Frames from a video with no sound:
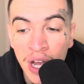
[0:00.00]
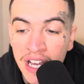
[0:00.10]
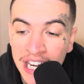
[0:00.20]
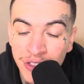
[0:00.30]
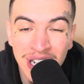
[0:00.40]

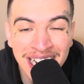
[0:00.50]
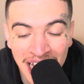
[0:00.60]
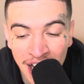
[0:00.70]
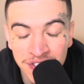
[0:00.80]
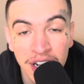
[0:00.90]
And they're going to
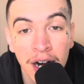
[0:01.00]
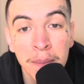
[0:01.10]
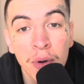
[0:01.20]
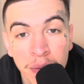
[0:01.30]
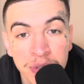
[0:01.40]
have to
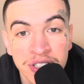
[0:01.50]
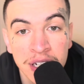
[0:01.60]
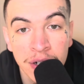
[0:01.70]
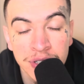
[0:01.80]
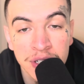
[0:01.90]
humble
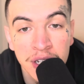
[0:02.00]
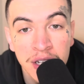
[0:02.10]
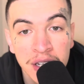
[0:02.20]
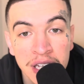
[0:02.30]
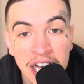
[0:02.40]
themselves
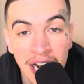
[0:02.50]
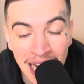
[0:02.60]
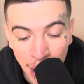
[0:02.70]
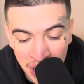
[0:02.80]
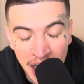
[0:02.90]
and
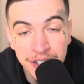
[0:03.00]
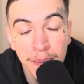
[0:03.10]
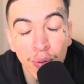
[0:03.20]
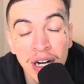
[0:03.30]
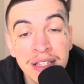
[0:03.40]
allow God to
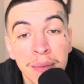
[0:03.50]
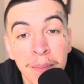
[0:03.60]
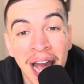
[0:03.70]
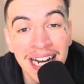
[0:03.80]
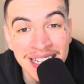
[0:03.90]
bring them
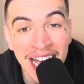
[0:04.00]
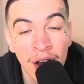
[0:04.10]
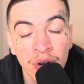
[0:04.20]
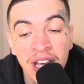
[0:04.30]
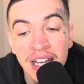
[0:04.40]
back
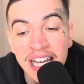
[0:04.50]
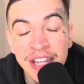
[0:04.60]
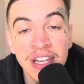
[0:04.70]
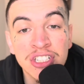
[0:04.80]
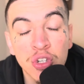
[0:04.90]
down and
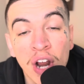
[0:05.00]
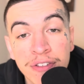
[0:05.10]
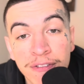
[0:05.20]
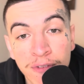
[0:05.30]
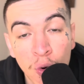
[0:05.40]
then
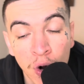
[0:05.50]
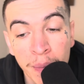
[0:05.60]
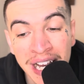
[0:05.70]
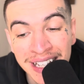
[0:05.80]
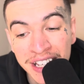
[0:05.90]
transform
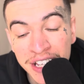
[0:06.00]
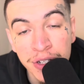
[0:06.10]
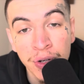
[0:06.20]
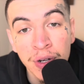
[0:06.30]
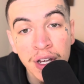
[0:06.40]
and
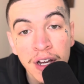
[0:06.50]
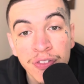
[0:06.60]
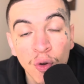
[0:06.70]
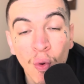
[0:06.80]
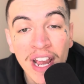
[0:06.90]
heal
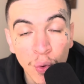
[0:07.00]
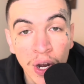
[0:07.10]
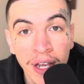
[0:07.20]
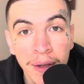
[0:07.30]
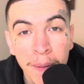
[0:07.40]
the right way.